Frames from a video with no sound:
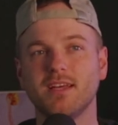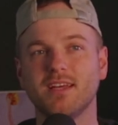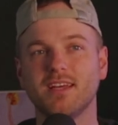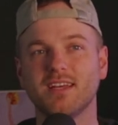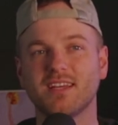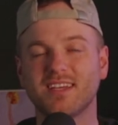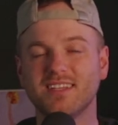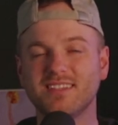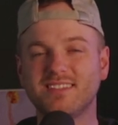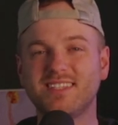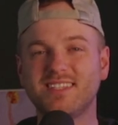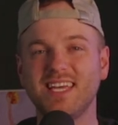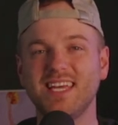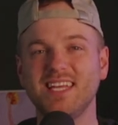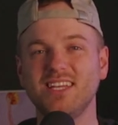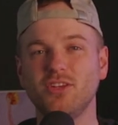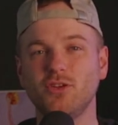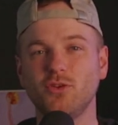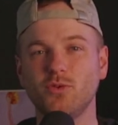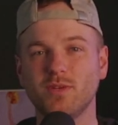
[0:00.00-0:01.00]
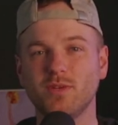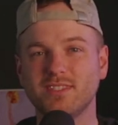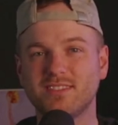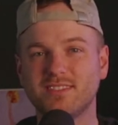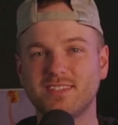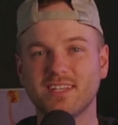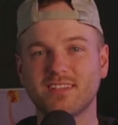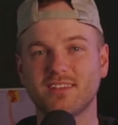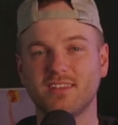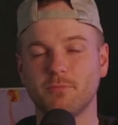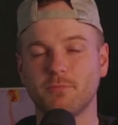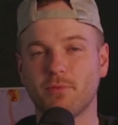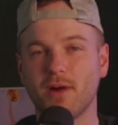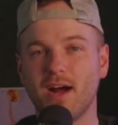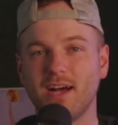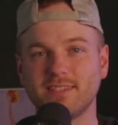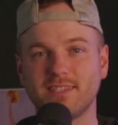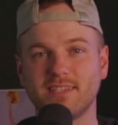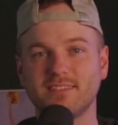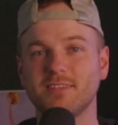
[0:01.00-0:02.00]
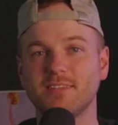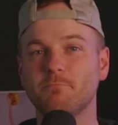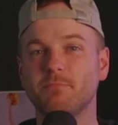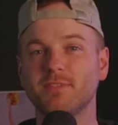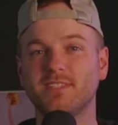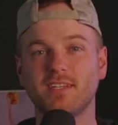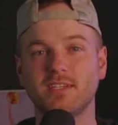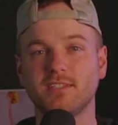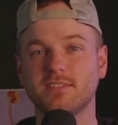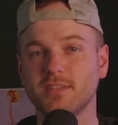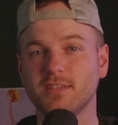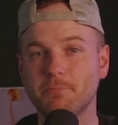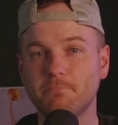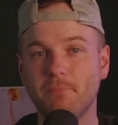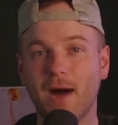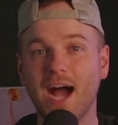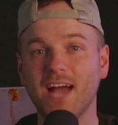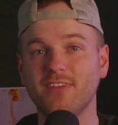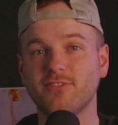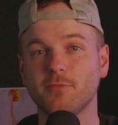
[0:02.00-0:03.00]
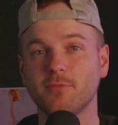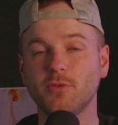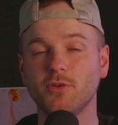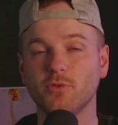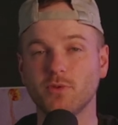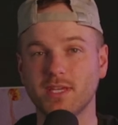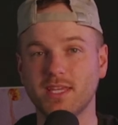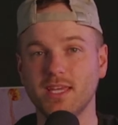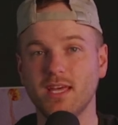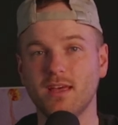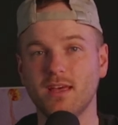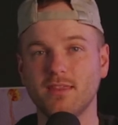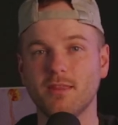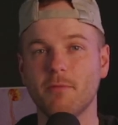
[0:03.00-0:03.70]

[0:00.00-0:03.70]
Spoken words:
continue and stick to the process and potentially buy from you again.